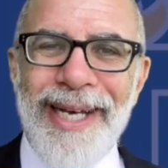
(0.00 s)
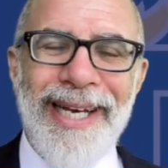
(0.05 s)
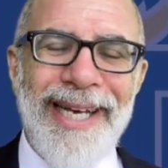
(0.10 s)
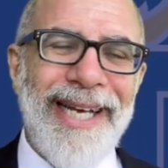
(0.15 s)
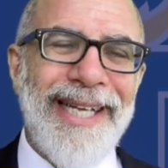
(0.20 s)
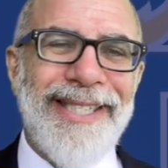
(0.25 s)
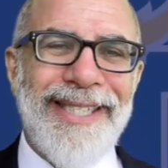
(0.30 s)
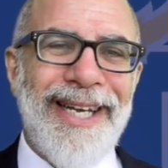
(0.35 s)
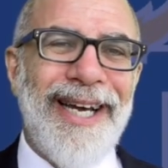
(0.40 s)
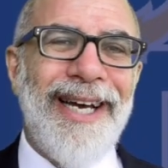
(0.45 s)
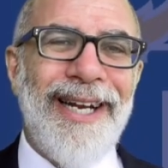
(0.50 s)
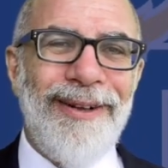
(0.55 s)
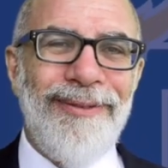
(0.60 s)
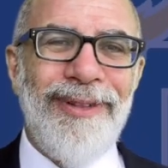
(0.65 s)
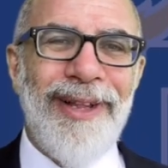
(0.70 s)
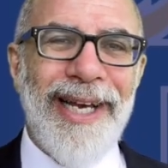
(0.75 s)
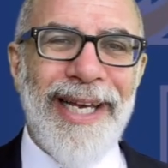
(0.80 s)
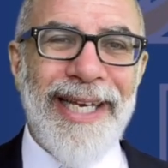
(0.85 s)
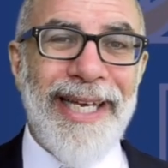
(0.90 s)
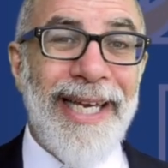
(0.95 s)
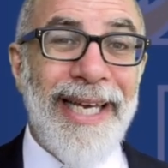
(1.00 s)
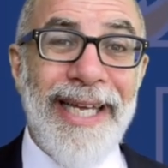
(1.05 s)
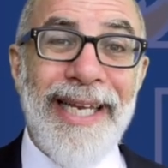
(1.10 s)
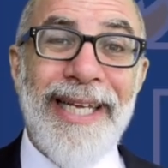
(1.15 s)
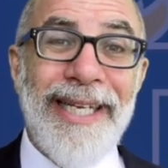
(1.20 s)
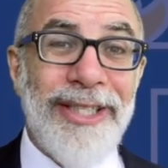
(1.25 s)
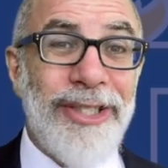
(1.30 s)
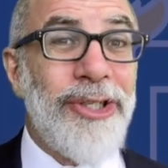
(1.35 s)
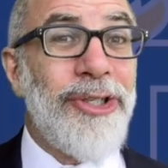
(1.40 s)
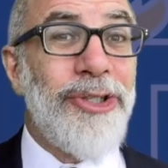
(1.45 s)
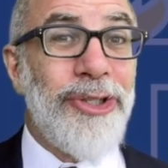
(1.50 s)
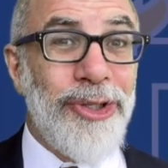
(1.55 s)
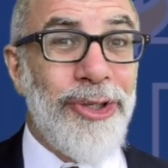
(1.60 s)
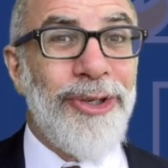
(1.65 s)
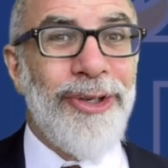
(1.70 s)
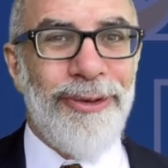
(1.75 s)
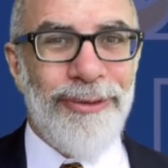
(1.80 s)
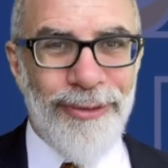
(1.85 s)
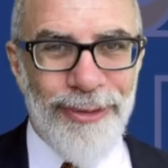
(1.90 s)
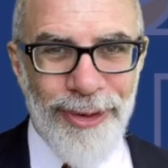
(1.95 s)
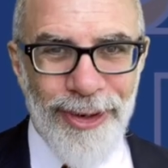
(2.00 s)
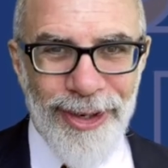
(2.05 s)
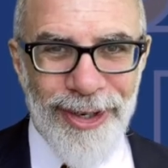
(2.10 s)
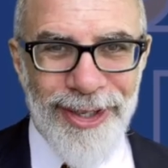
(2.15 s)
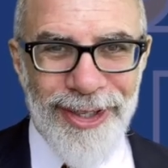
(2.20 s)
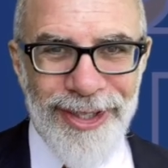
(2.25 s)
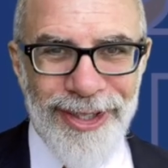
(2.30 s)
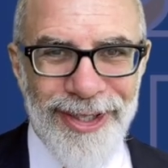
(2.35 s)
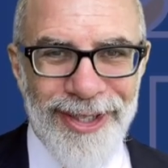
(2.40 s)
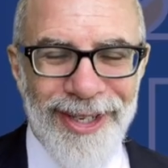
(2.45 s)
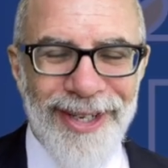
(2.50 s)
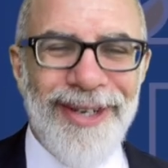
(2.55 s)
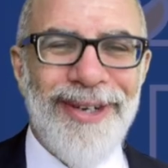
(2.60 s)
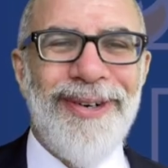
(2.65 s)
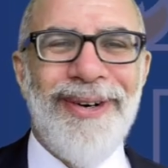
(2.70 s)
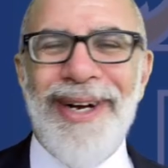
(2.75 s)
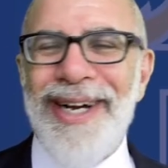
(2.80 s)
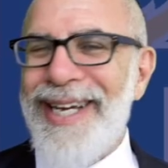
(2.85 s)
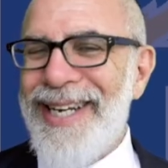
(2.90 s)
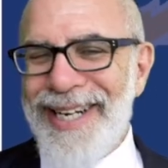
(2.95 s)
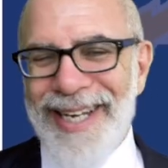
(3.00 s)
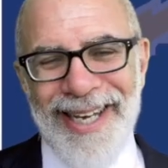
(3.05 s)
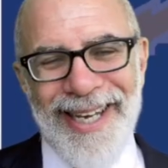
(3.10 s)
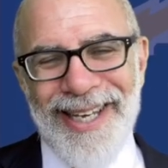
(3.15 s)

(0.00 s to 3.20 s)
it's kind of like eating dessert first, right?